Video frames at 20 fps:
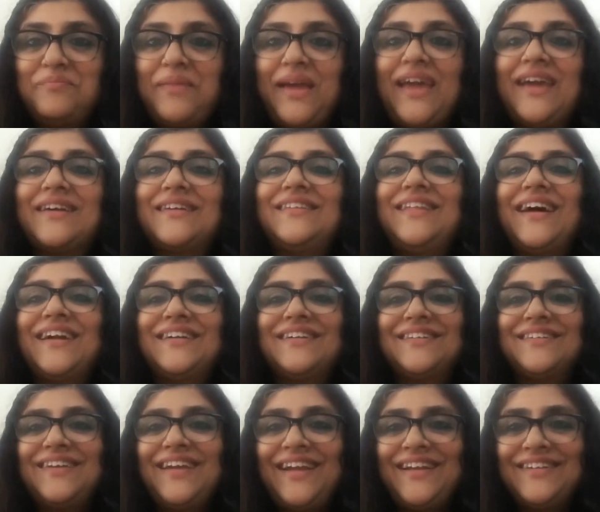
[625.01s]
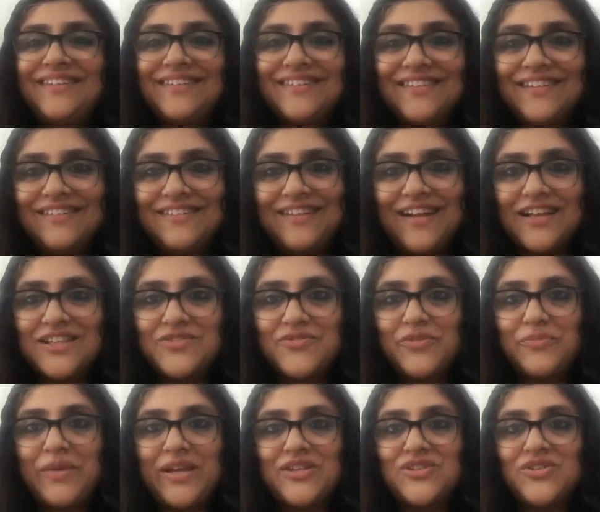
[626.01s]
make that internal
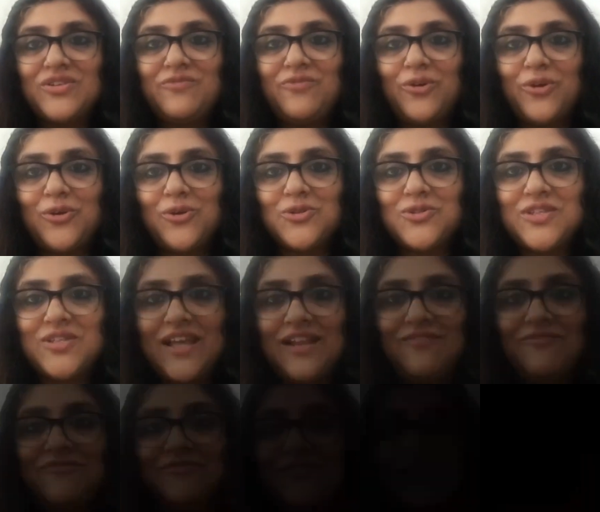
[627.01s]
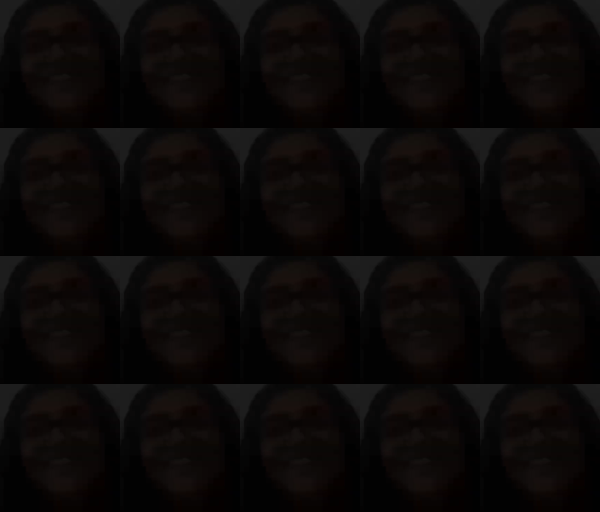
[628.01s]
transformation for yourself.